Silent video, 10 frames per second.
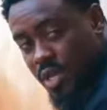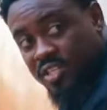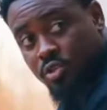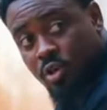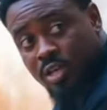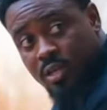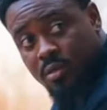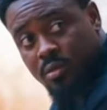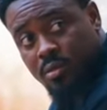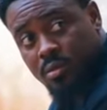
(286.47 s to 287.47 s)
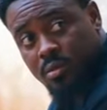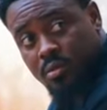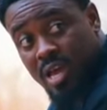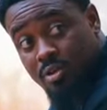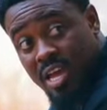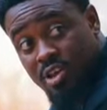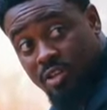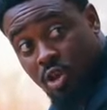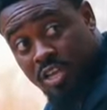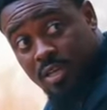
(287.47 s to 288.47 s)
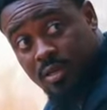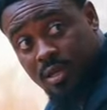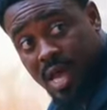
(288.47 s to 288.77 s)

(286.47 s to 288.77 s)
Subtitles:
You're still talking. You're talking.